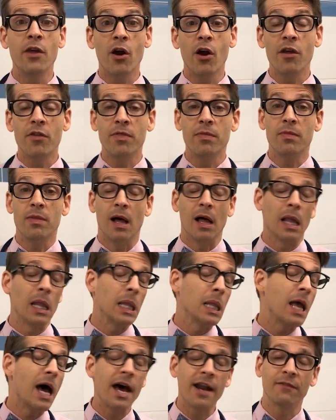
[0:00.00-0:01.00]
there are a
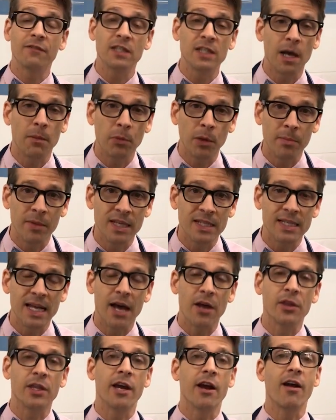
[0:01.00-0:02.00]
lot of supplements
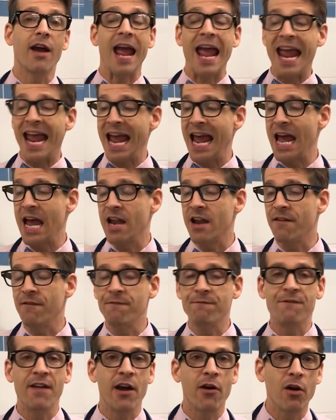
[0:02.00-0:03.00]
out there, and
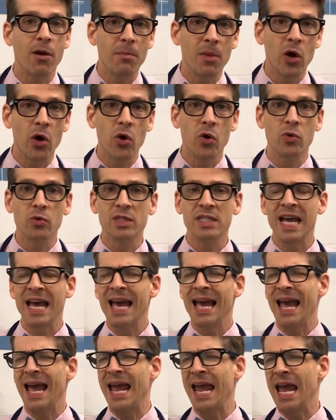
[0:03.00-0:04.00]
pheromones,
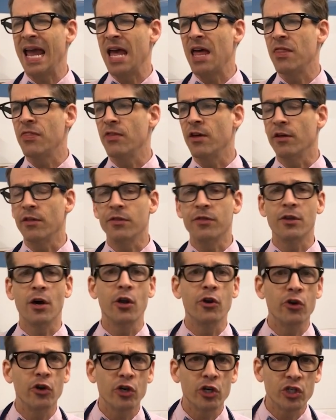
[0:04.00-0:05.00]
and the
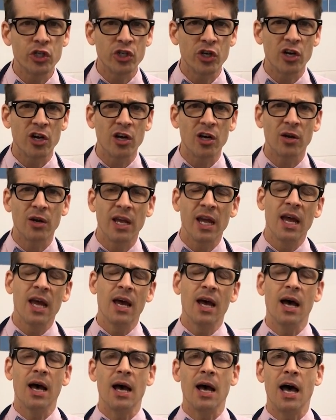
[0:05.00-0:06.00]
ThunderShirt.
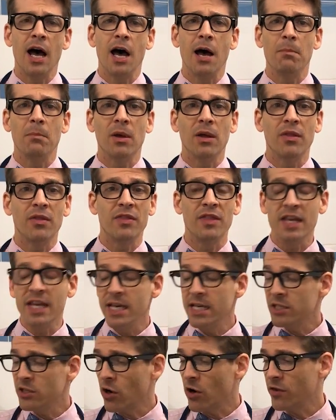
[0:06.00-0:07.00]

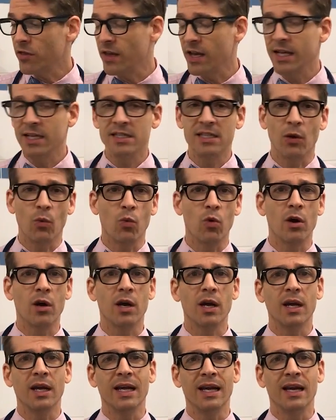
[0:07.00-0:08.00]
These are things that
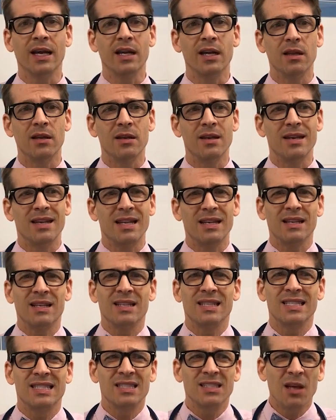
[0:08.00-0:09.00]
work
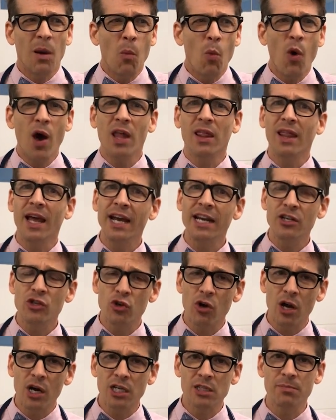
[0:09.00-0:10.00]
somewhat like
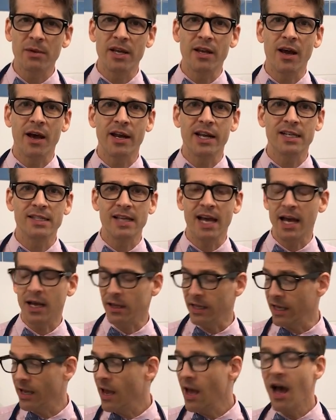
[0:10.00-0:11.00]
drugs, but not
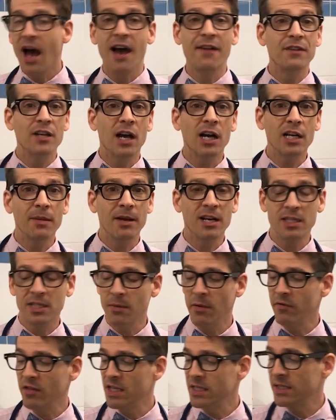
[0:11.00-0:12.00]
exactly. I've talked about some
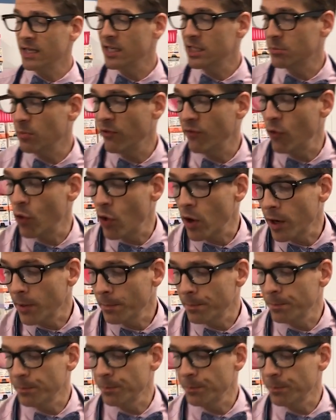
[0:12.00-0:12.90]
of these things before.